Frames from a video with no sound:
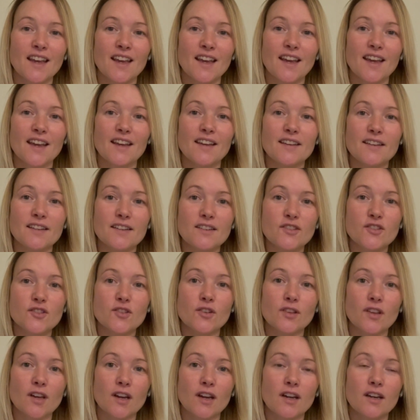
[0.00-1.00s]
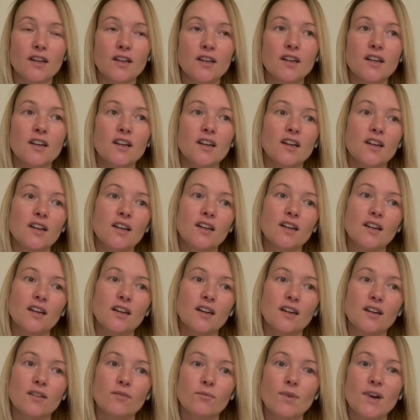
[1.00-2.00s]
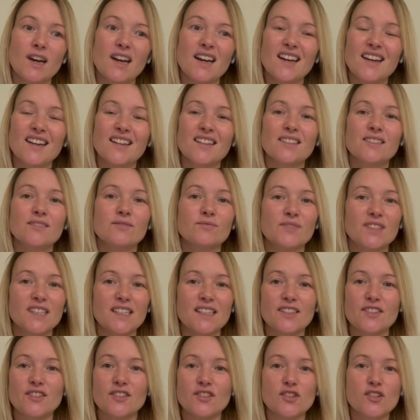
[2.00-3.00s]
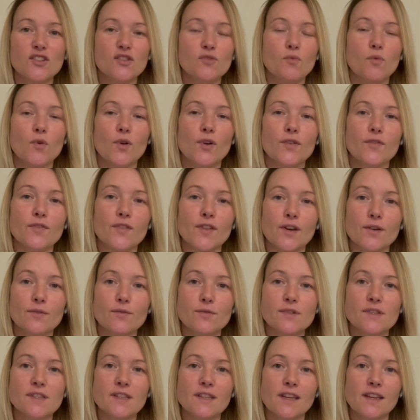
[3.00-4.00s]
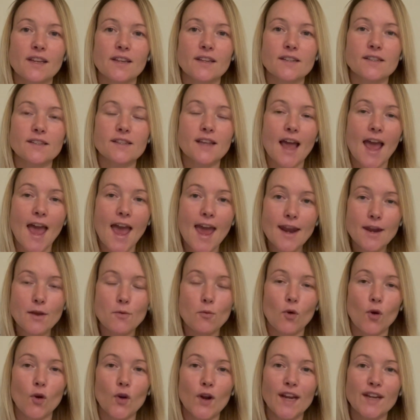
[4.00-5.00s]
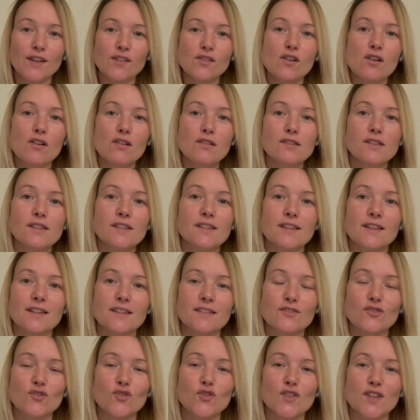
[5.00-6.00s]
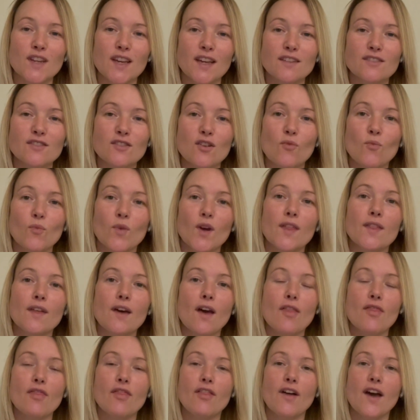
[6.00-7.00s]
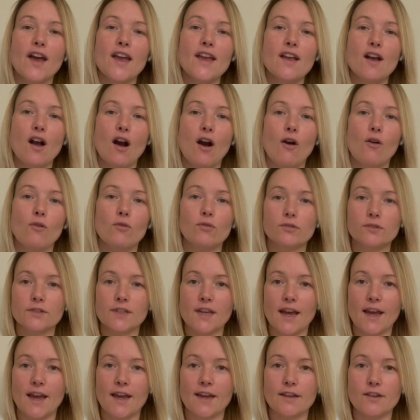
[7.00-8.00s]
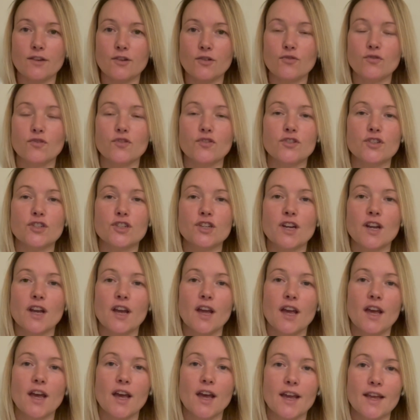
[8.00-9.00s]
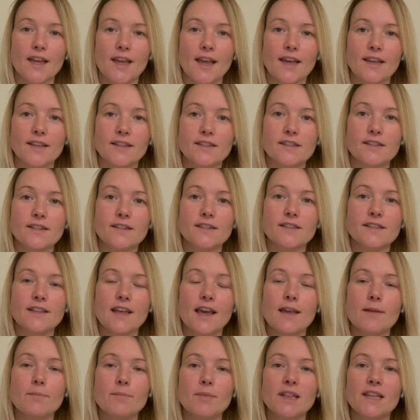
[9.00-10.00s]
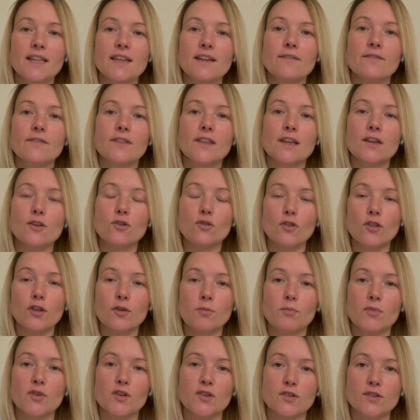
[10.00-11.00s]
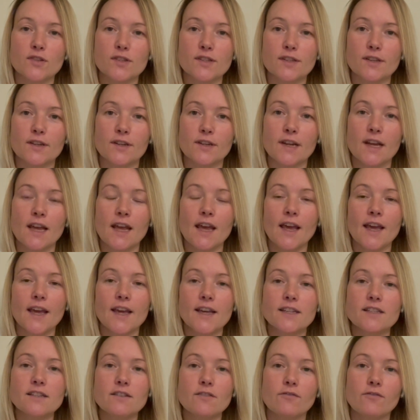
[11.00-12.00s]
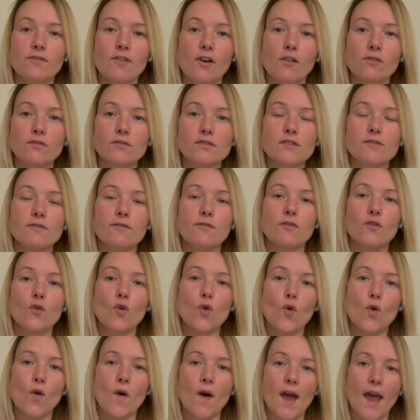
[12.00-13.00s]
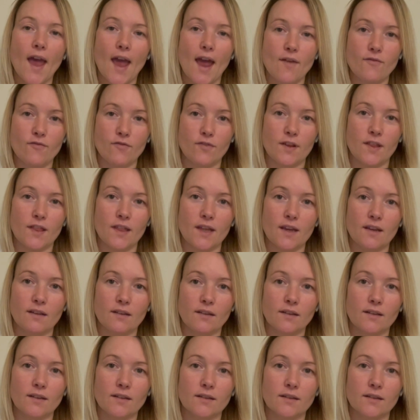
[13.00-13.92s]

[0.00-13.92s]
each other. Well, it's just one of those things. Anyone a narcissist doesn't get on with, they hold a grudge against, as they believe the other person is at fault for everything.